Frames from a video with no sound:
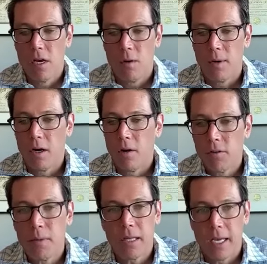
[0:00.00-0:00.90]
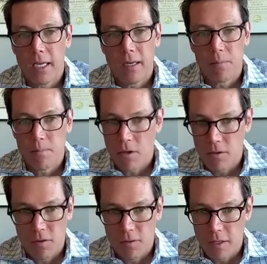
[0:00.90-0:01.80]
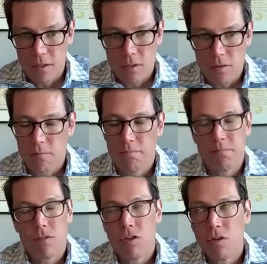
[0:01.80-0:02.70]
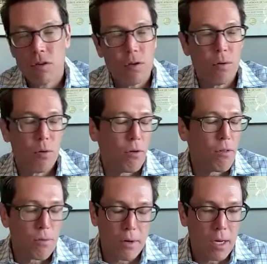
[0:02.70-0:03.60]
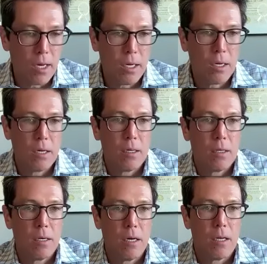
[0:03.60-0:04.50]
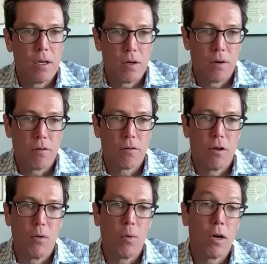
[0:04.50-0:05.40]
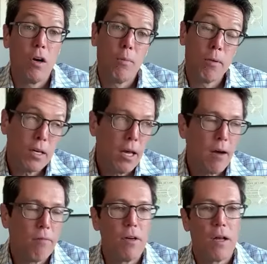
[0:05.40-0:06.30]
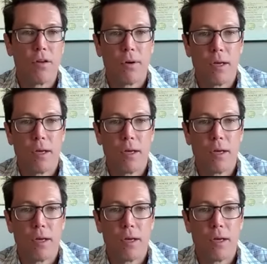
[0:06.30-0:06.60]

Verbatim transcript: We ultimately end up purchasing just two or three a year. So we're hoping to have another